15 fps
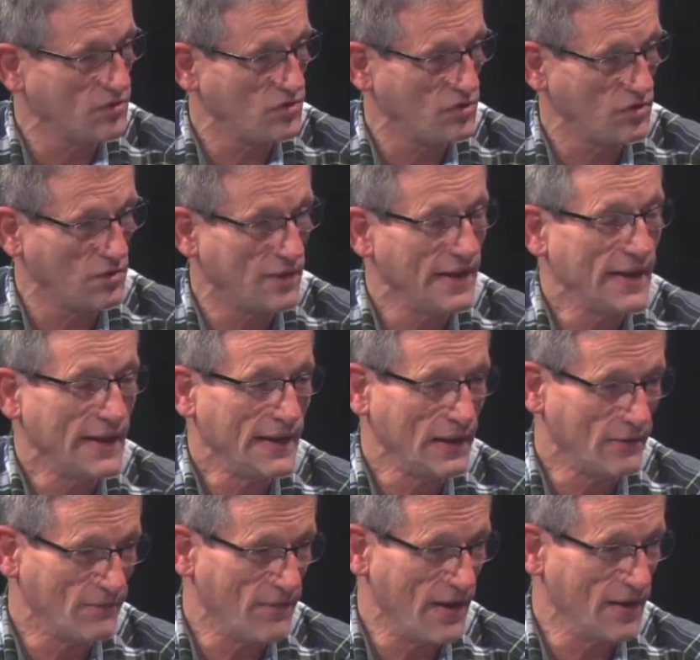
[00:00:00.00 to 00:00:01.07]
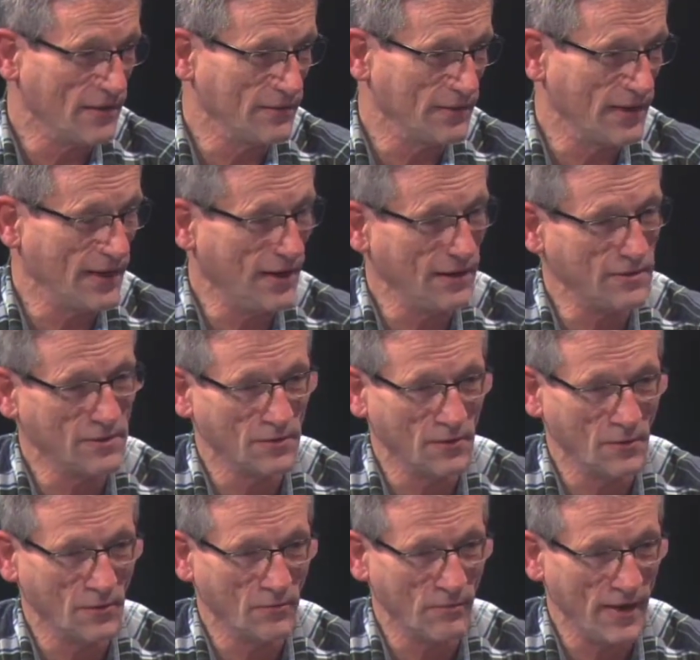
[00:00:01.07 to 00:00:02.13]
to invalidate
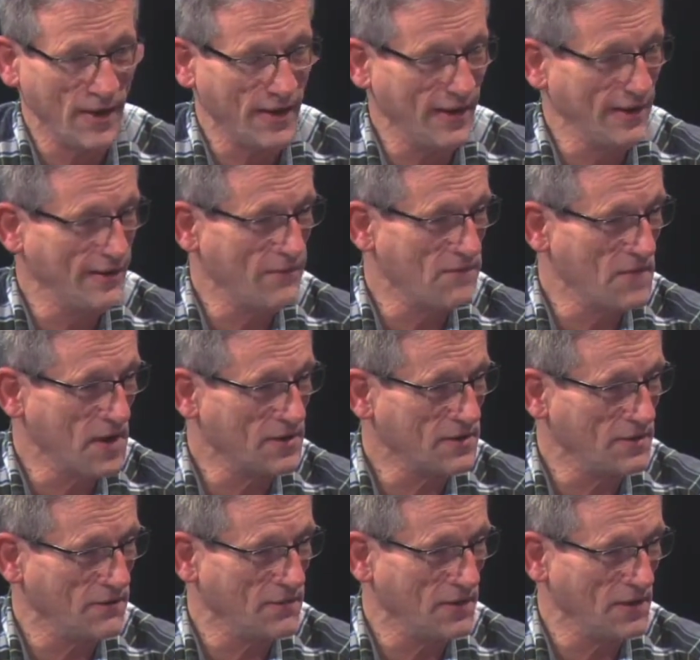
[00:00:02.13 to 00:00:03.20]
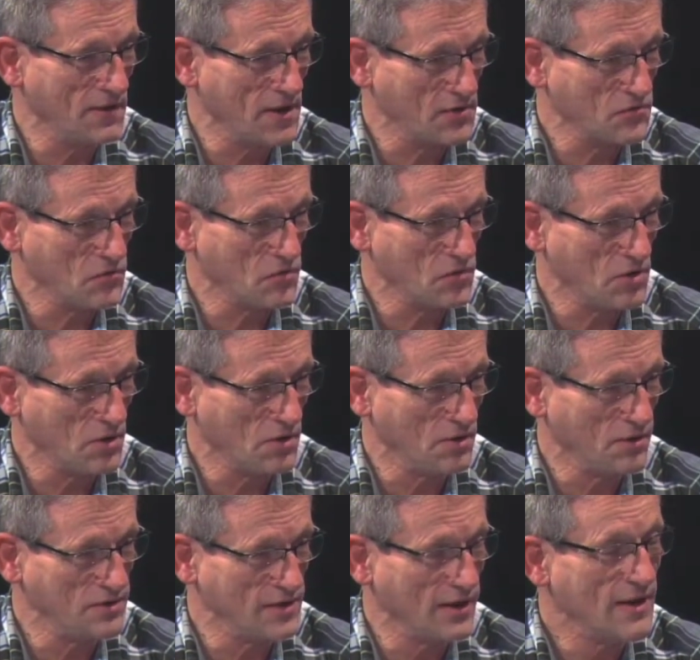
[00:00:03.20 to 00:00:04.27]
or make ineffective the Electoral
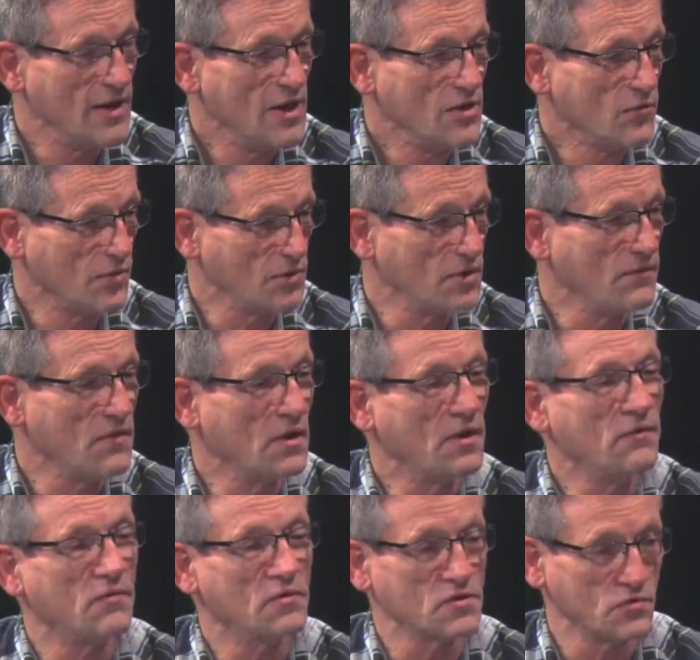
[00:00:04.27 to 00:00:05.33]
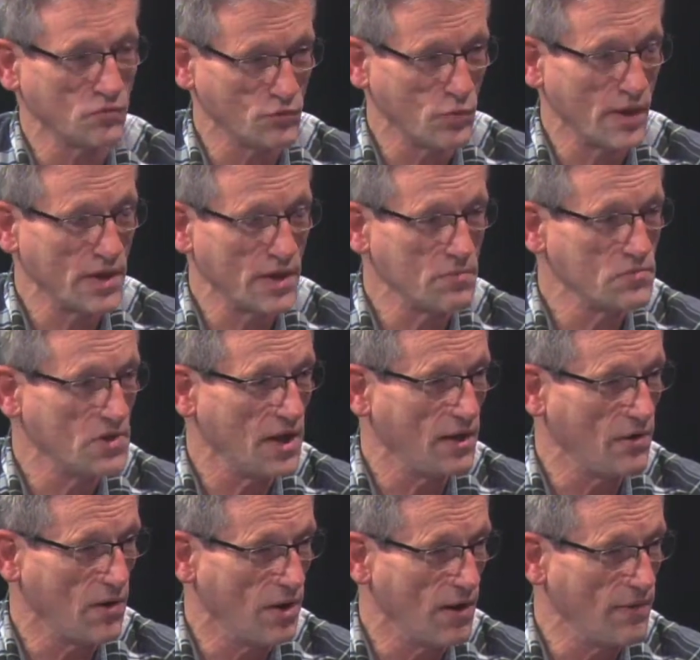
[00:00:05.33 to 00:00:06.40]
College. I wondered if you could give us a quick
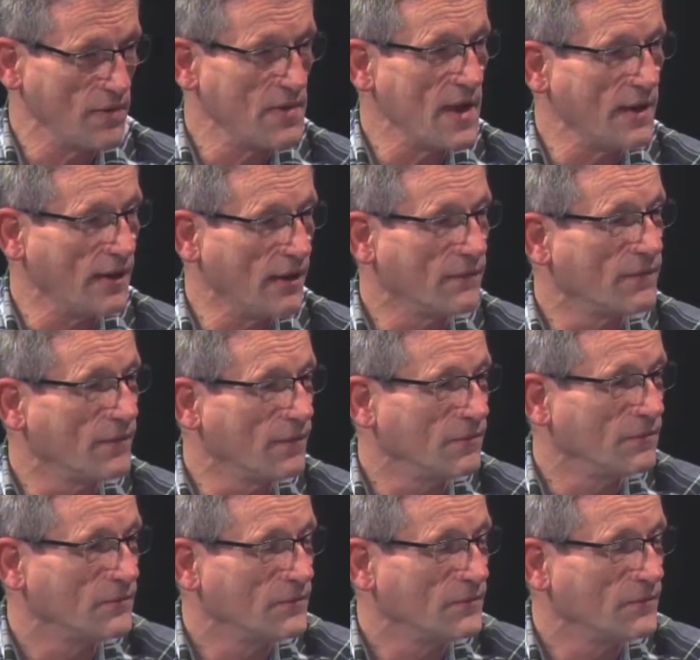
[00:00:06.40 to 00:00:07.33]
update on that effort.